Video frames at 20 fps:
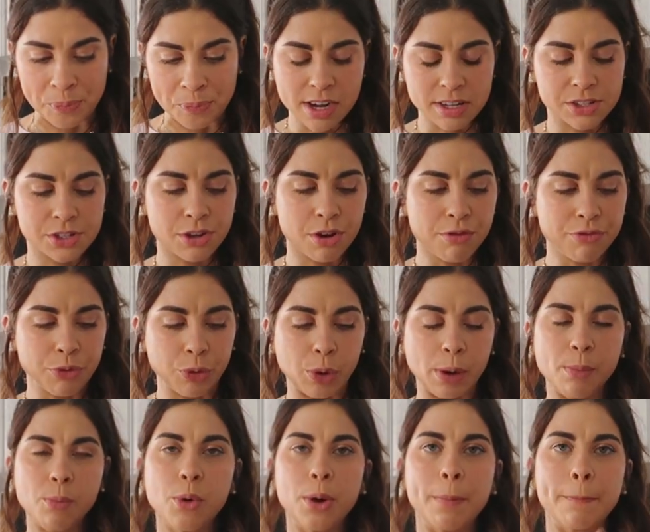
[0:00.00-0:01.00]
And so for
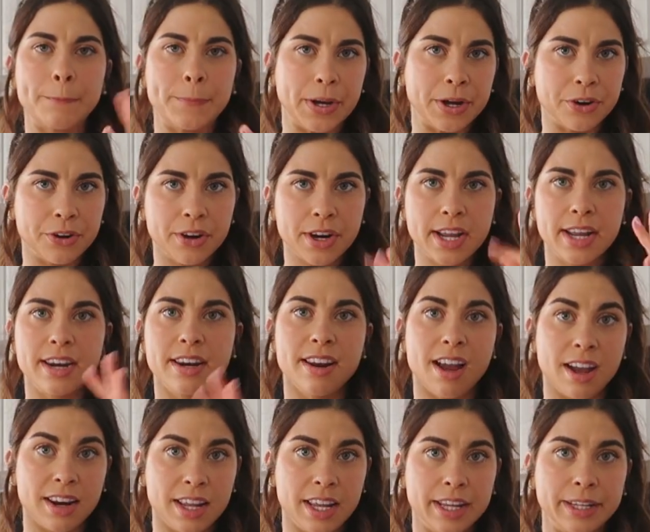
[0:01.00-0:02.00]
a more buttery,
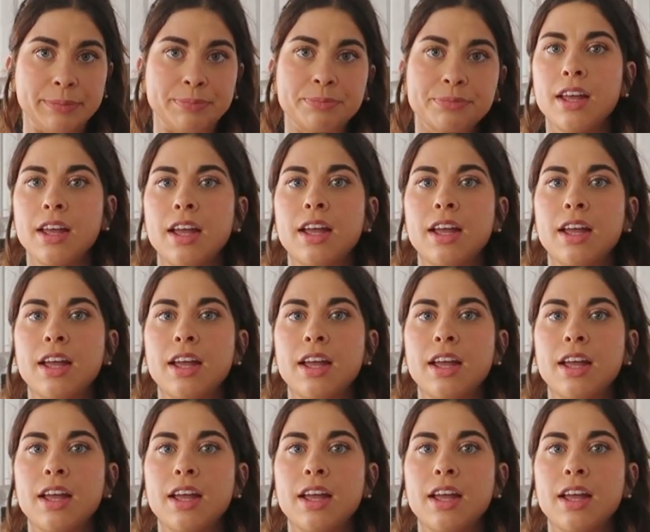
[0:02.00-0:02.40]
nutty